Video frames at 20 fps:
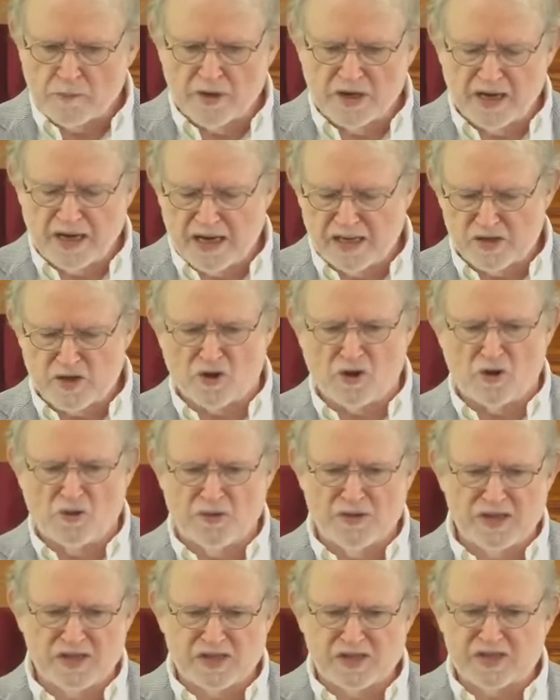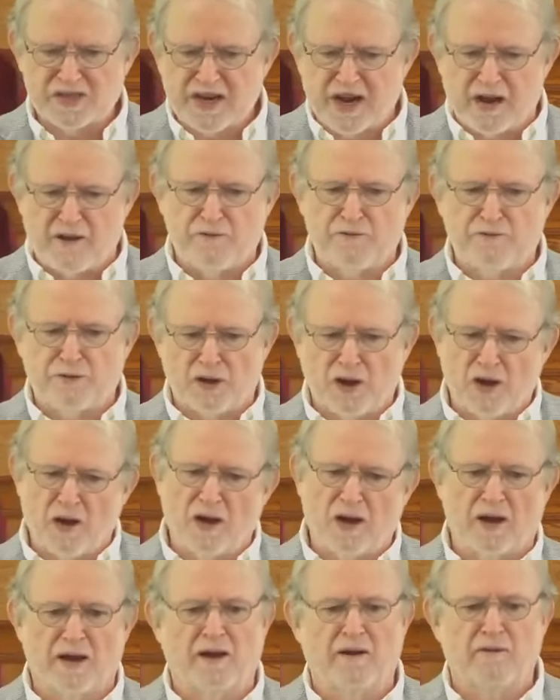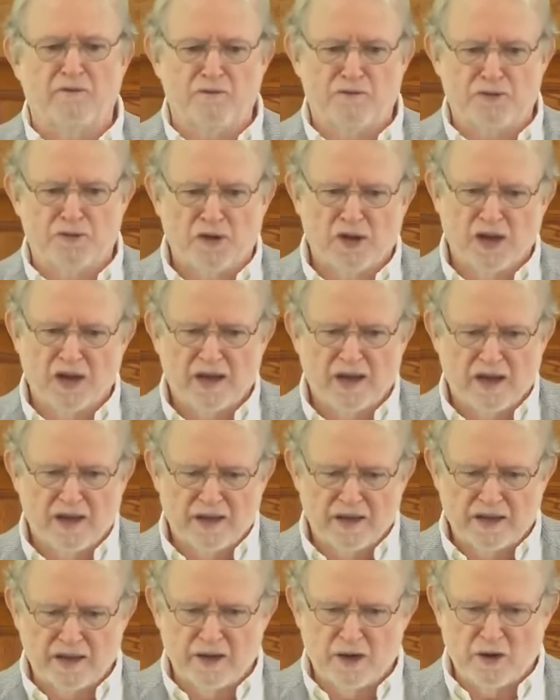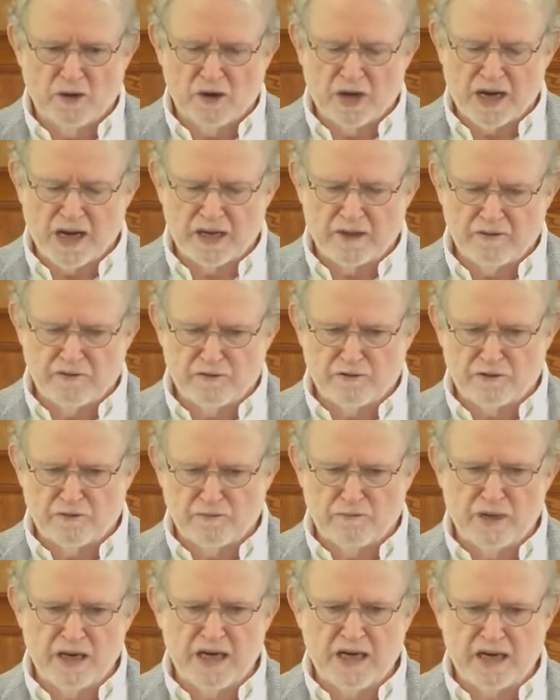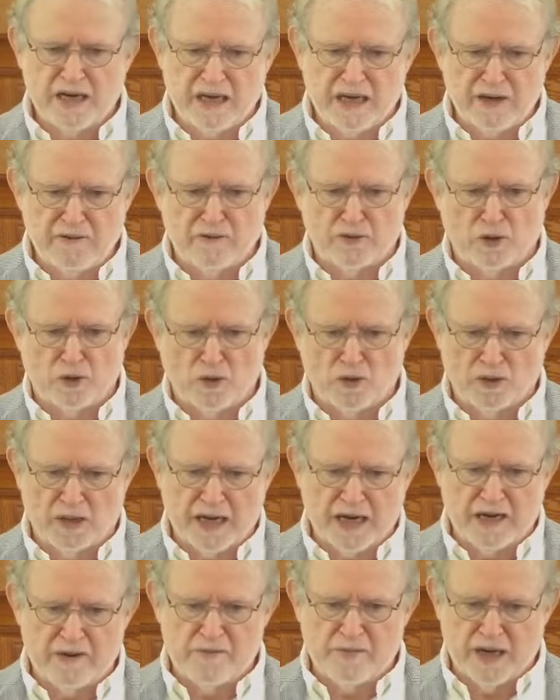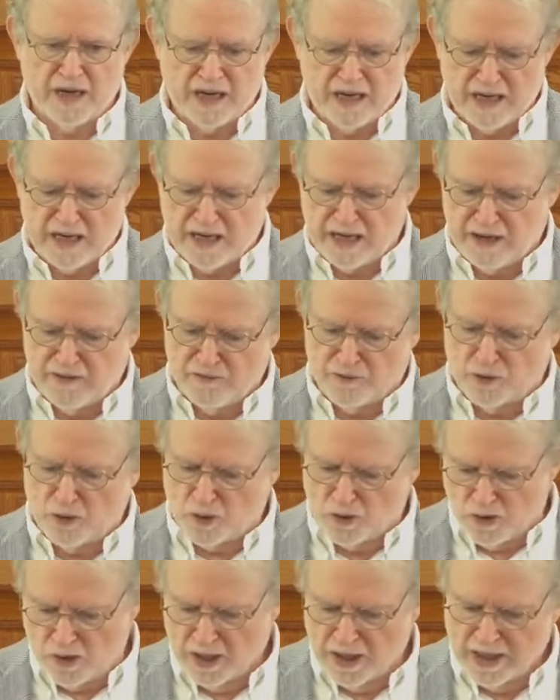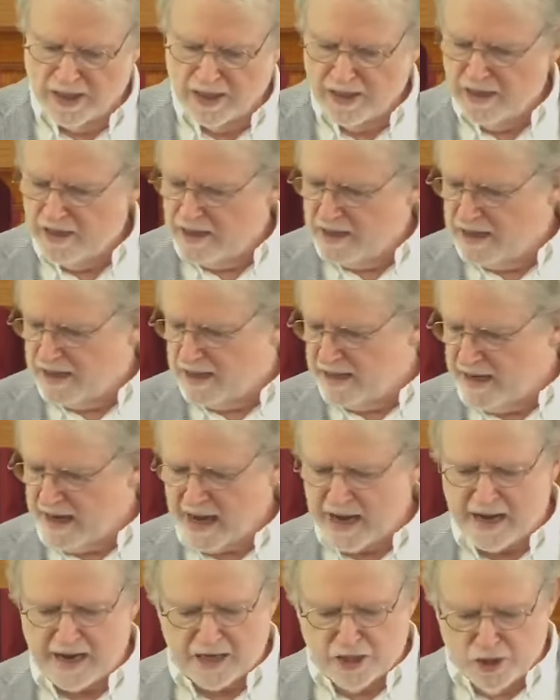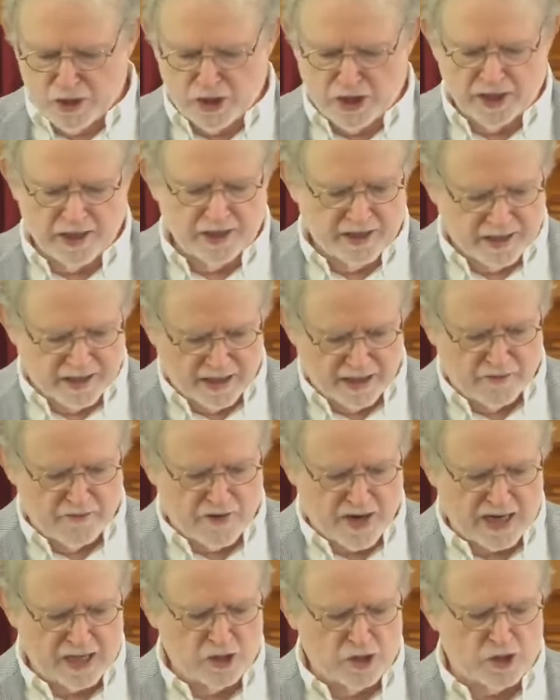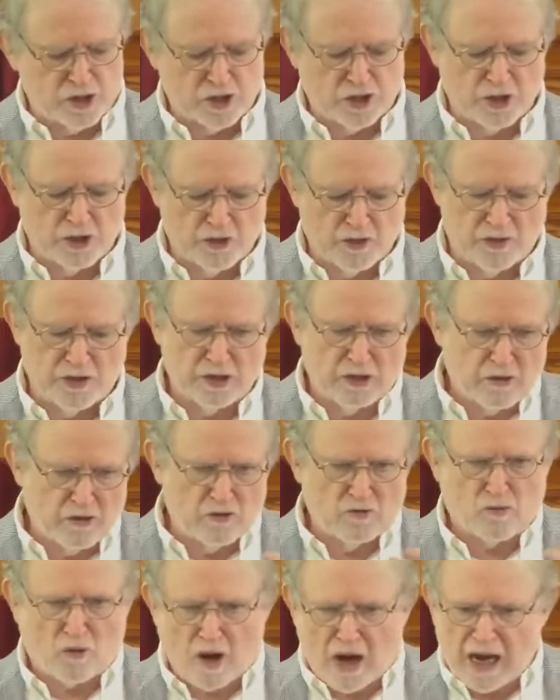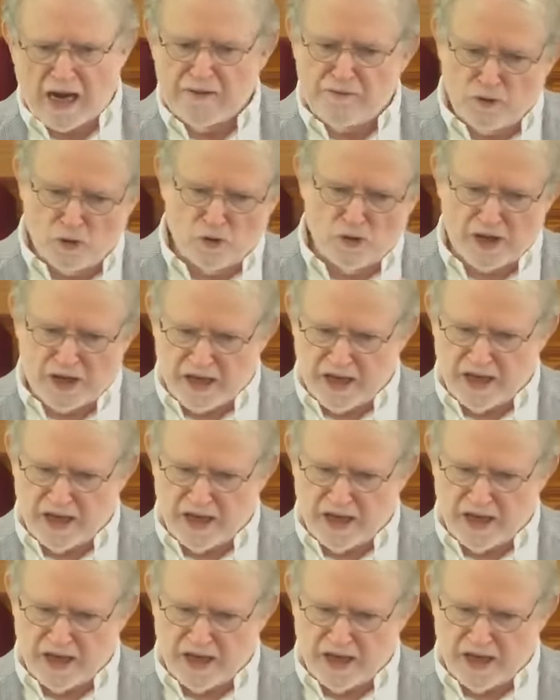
but it has all the stuff of, you know, kind of medieval, late medieval action and adventure. There are rival